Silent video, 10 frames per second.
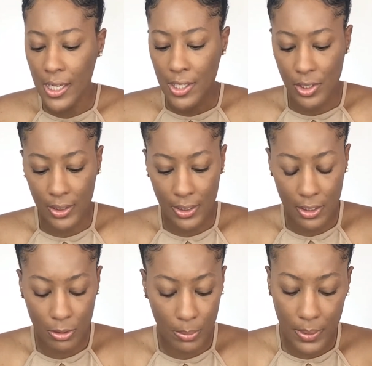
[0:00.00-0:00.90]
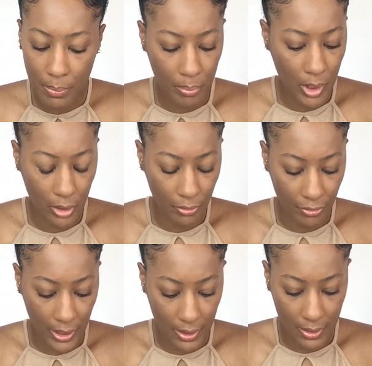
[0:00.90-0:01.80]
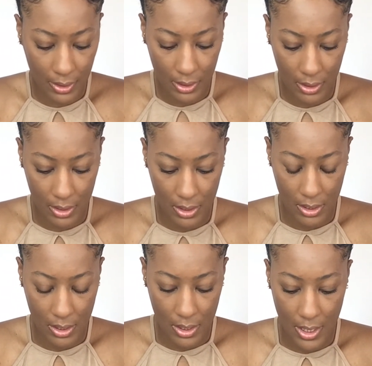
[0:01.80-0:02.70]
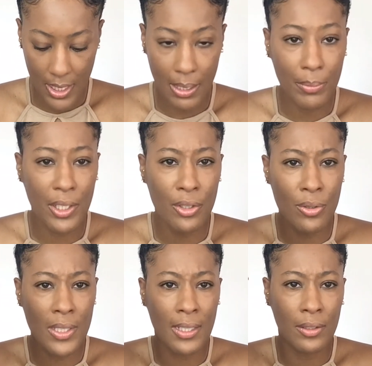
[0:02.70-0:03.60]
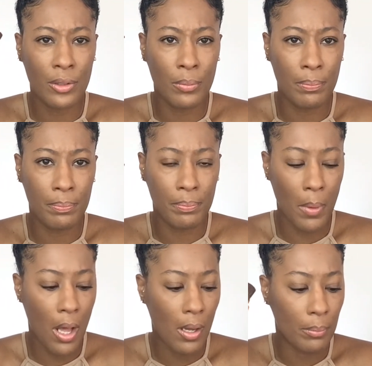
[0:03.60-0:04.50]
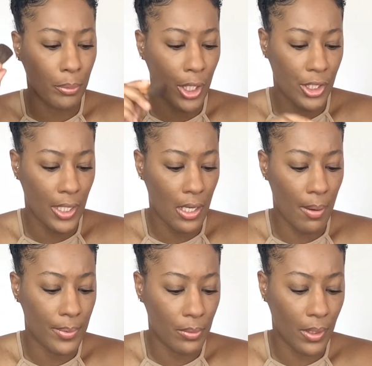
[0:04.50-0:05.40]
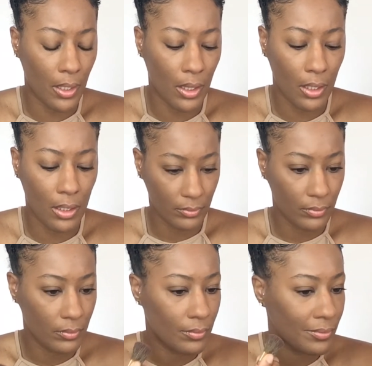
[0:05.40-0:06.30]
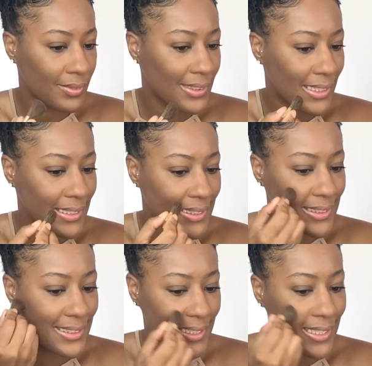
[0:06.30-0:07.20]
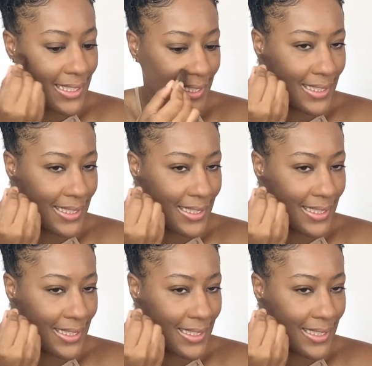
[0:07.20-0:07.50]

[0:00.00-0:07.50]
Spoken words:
so I think this would be perfect. And I'm gonna use that little brush that it comes with. Let's see.